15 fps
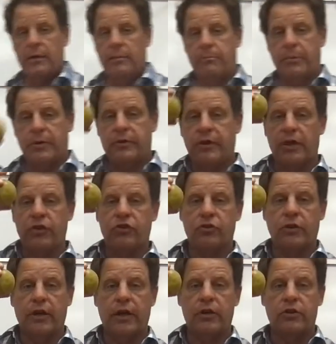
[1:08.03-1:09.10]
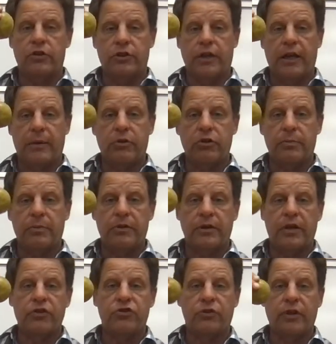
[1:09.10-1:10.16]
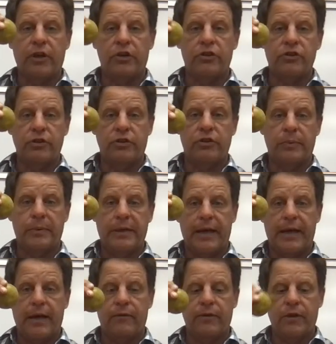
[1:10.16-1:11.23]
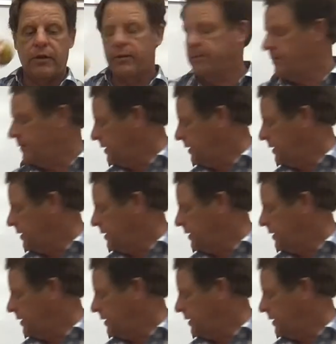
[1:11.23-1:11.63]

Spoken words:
potential energy? How much potential energy do we have here?